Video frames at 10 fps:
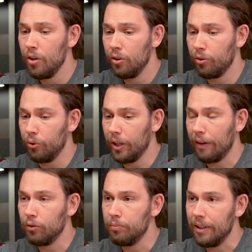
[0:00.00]
So you
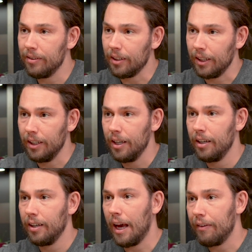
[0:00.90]
have to basically
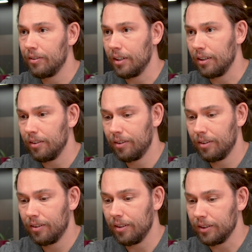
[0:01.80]
have
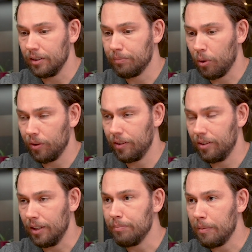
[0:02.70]
certain
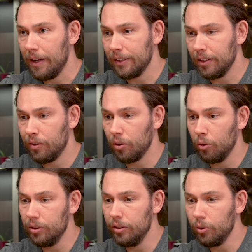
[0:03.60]
processes implemented
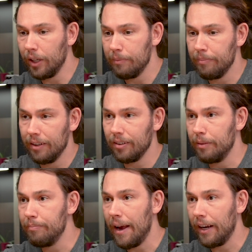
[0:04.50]
so that you can basically
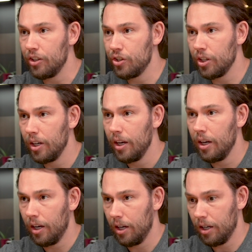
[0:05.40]
manage
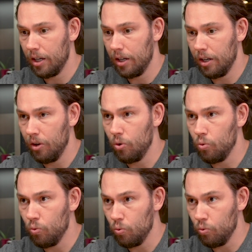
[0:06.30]

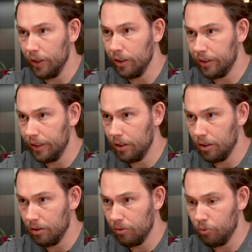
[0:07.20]
with the team.
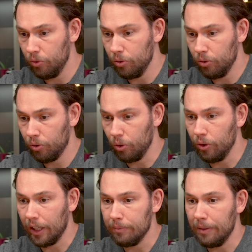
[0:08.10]
So you
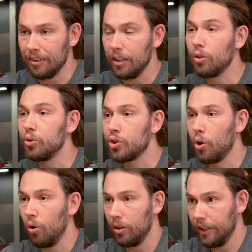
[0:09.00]
can basically
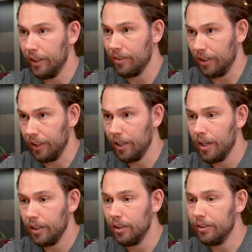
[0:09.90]
control easily
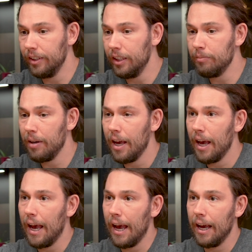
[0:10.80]
the team,
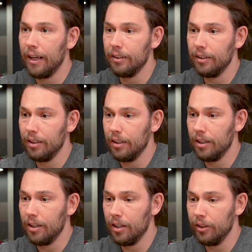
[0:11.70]
and
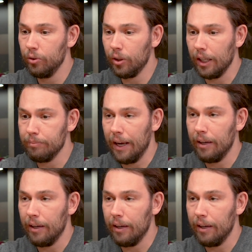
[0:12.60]
you could